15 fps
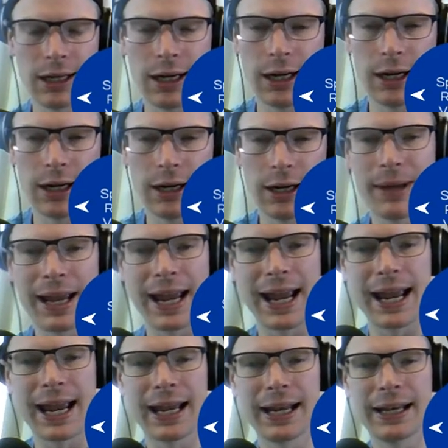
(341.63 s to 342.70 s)

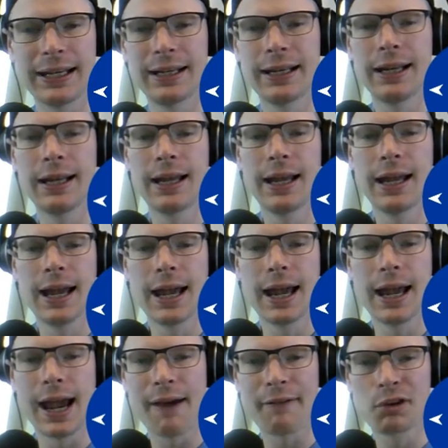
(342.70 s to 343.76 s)
And
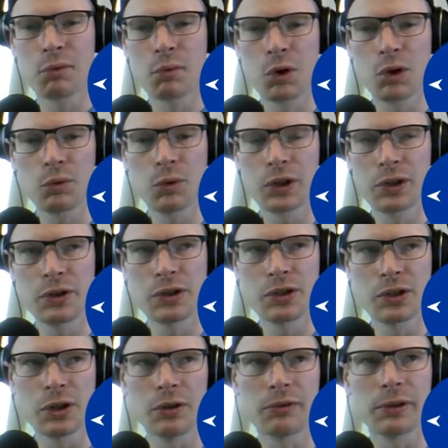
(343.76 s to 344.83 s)
after World War II
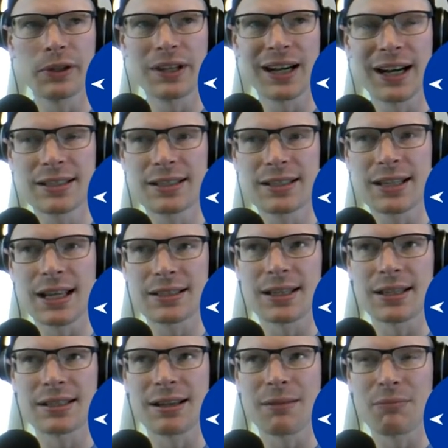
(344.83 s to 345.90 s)
is over, the United States
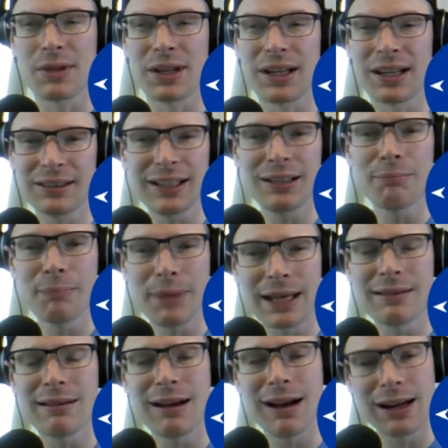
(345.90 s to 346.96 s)
does something a little
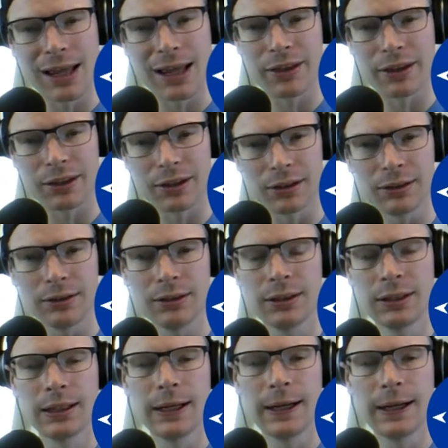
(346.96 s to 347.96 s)
bit unethical.